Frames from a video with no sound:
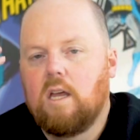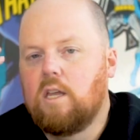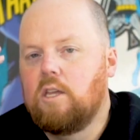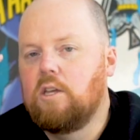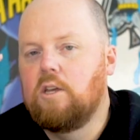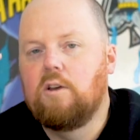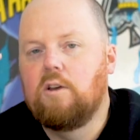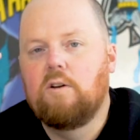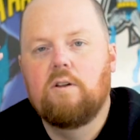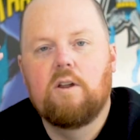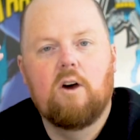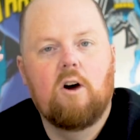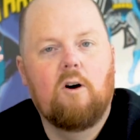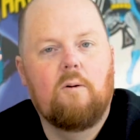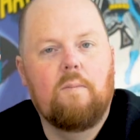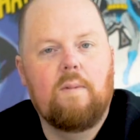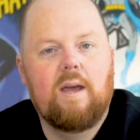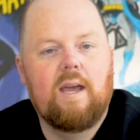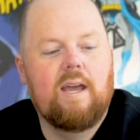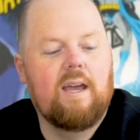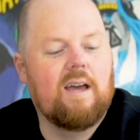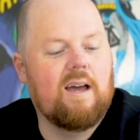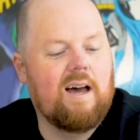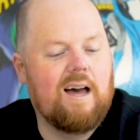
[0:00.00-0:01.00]
You know
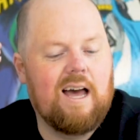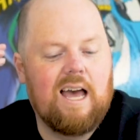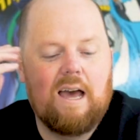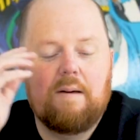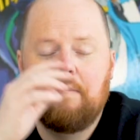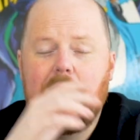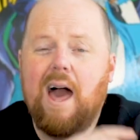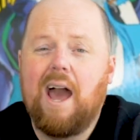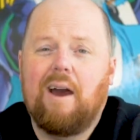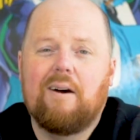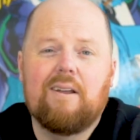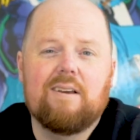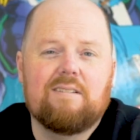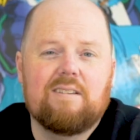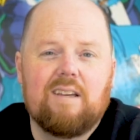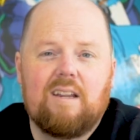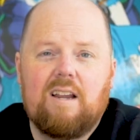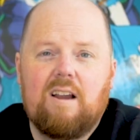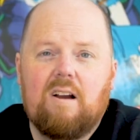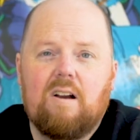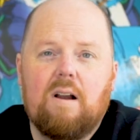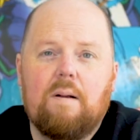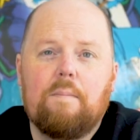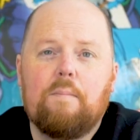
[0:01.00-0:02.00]
me, I am not going to sit
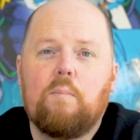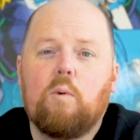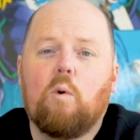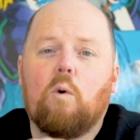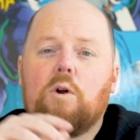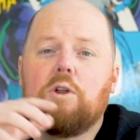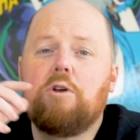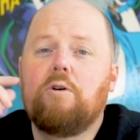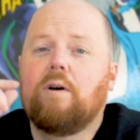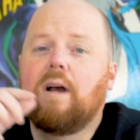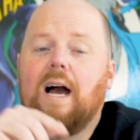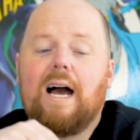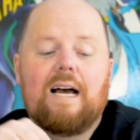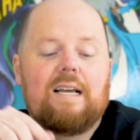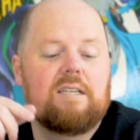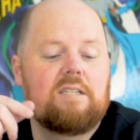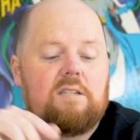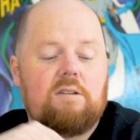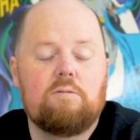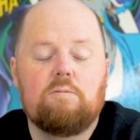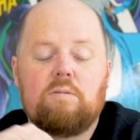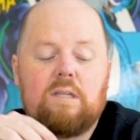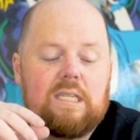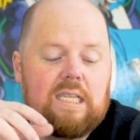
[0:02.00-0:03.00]
here and bore you
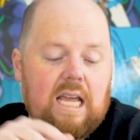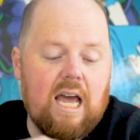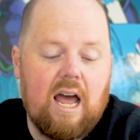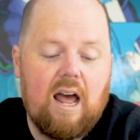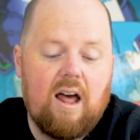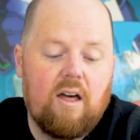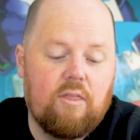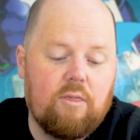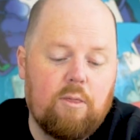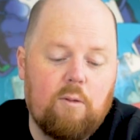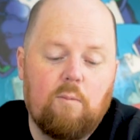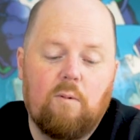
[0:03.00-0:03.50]
guys to death